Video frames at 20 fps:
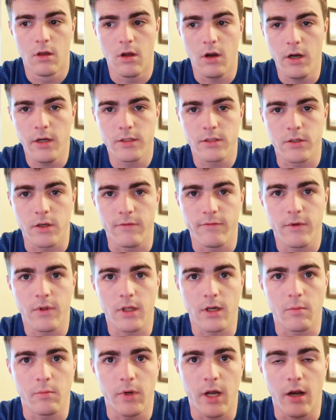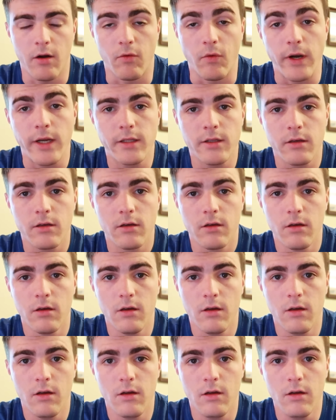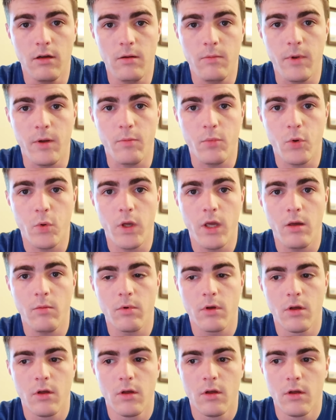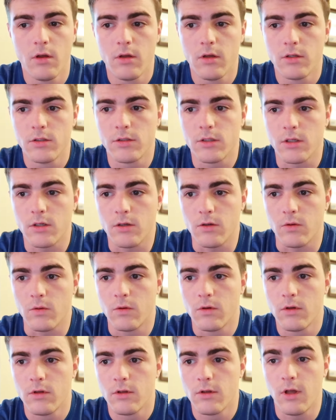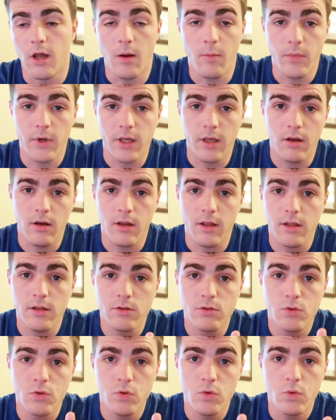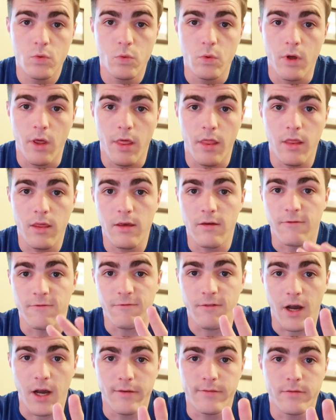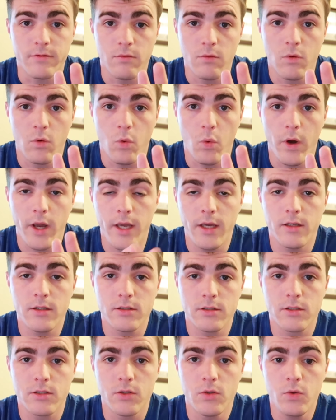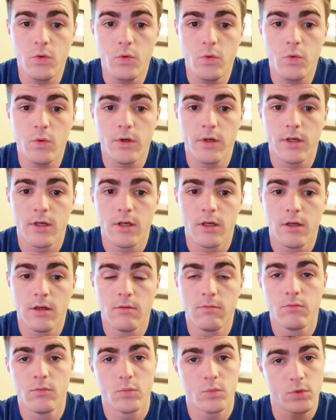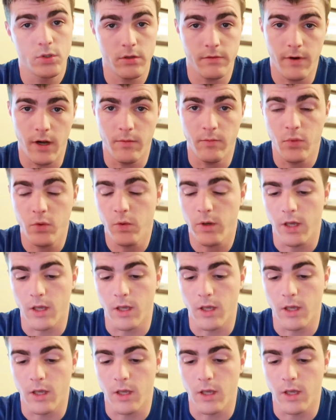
Alright, so I feel like I'm kind of ranting about boot camp. So I'm going to get into the 5 ways to survive boot